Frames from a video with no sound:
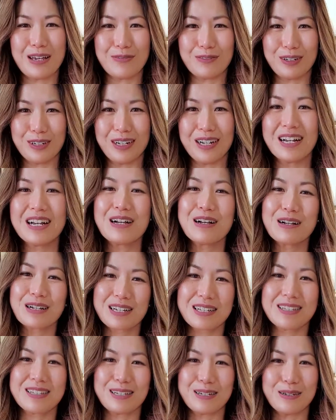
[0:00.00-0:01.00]
ever
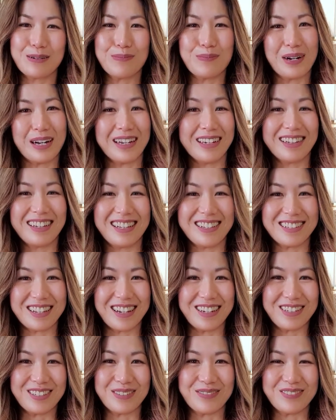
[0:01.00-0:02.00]
consider buying these
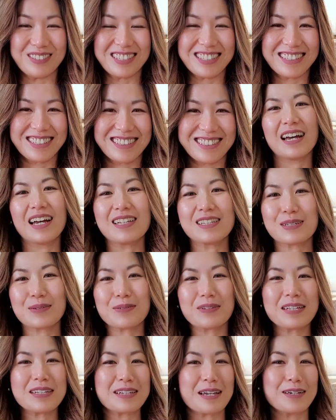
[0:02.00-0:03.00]
items. And some
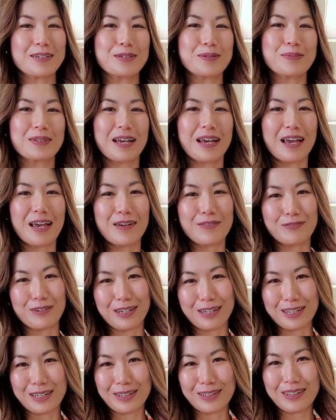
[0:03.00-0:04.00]
of these items I have
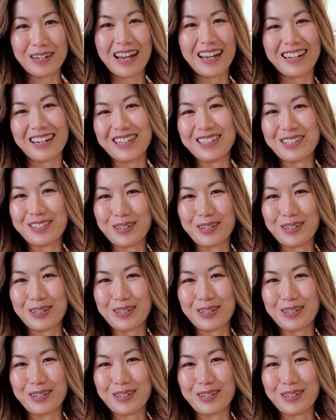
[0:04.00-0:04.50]
right here and let's